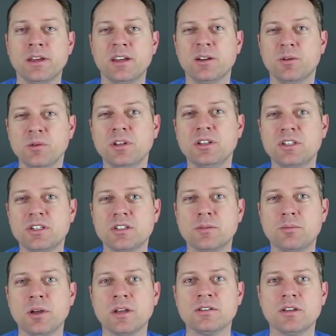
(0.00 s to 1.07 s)
It really just
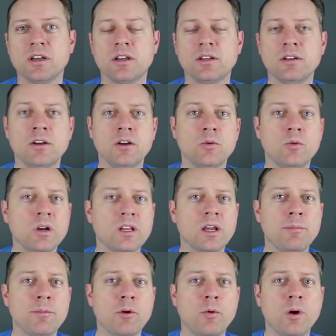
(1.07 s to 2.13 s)
depends on what
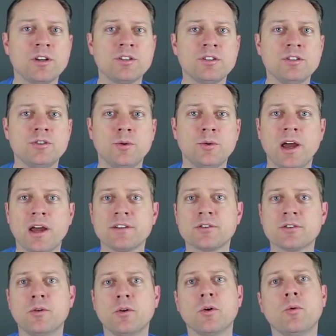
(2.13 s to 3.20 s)
type of questions you
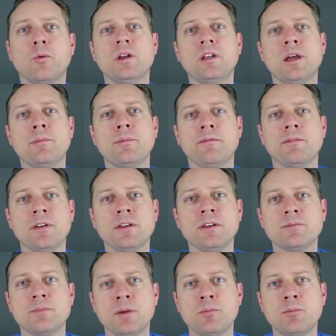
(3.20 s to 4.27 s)
ask or what type of
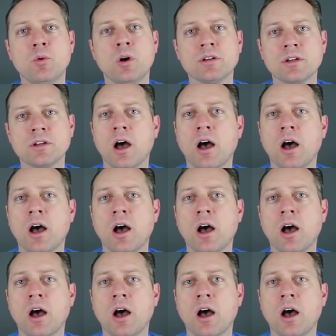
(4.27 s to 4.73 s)
things people want to